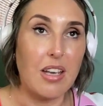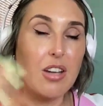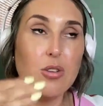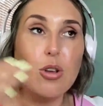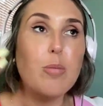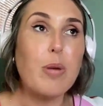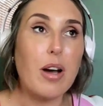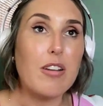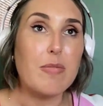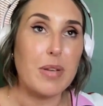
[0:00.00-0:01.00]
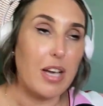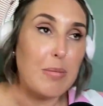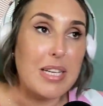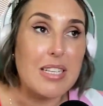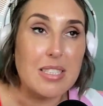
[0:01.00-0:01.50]
No part of me,
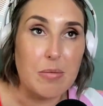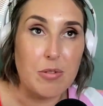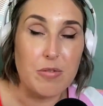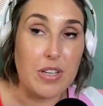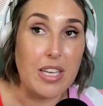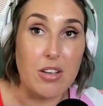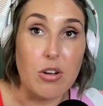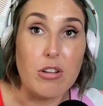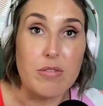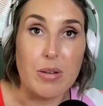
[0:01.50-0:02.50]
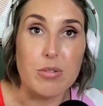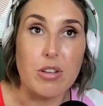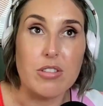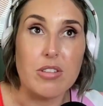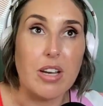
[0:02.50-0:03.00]
except for fucking golf, I will
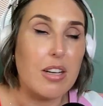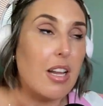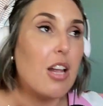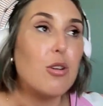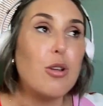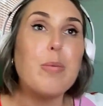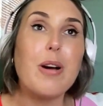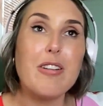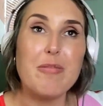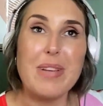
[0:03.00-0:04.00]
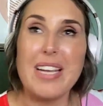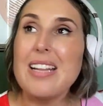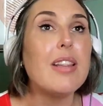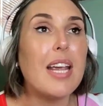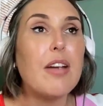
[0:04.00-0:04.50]
not do that. No part of me
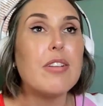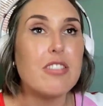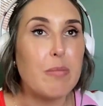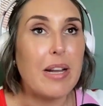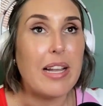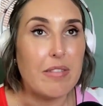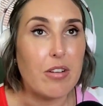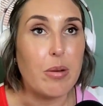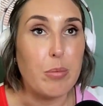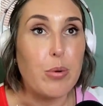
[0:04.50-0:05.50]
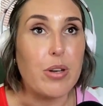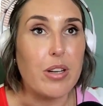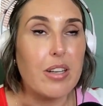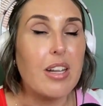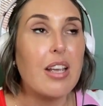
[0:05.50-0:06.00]
in the areas of my life that are
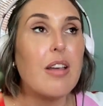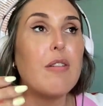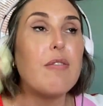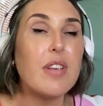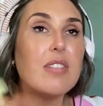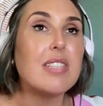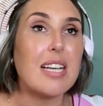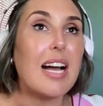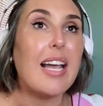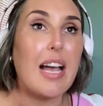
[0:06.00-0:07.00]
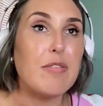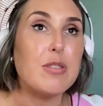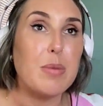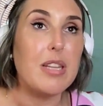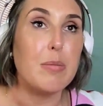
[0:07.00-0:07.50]
important feels like I have
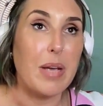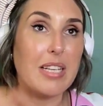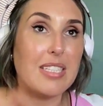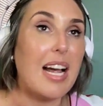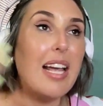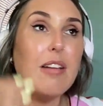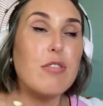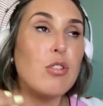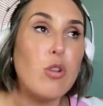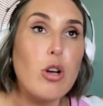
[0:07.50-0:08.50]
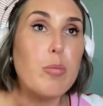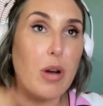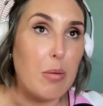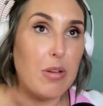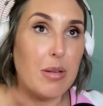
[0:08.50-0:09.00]
to be the best. I have no
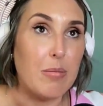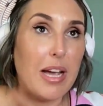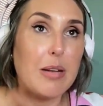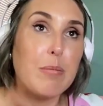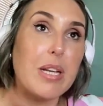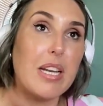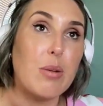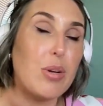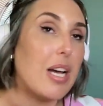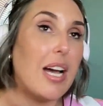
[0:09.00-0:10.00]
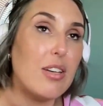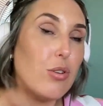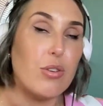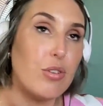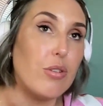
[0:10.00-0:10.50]
problem admitting when I
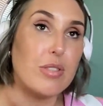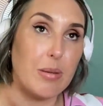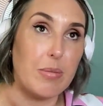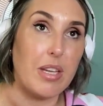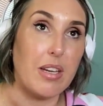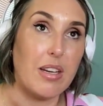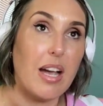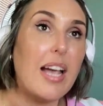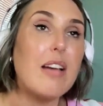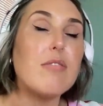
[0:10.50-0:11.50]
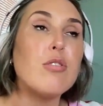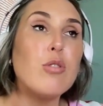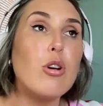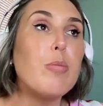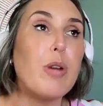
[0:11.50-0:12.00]
don't know something. I have
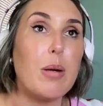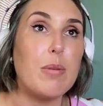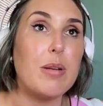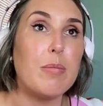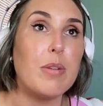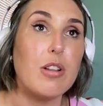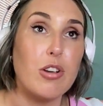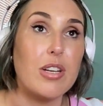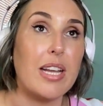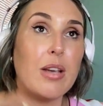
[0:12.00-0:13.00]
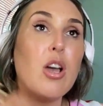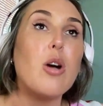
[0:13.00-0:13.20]
no problem learning.